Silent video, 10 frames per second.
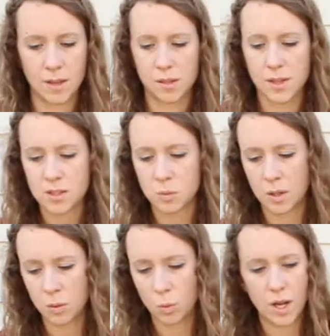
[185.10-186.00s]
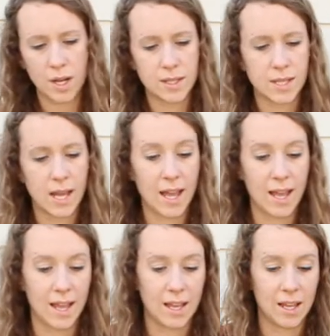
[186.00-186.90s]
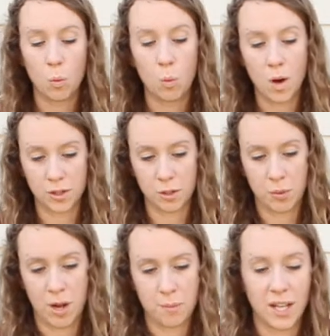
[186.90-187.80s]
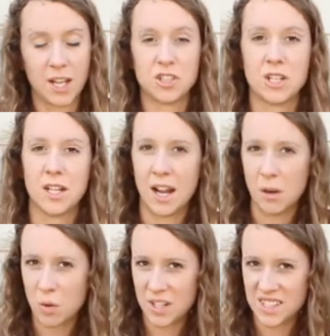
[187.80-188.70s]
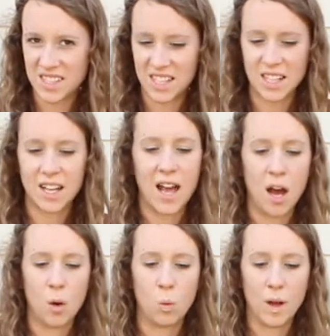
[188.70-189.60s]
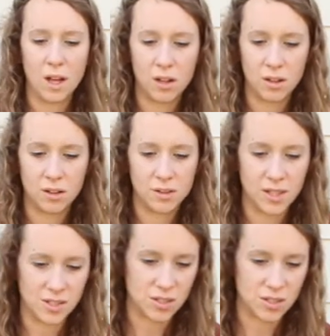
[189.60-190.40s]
This one was a water propagation, and I want to see how well these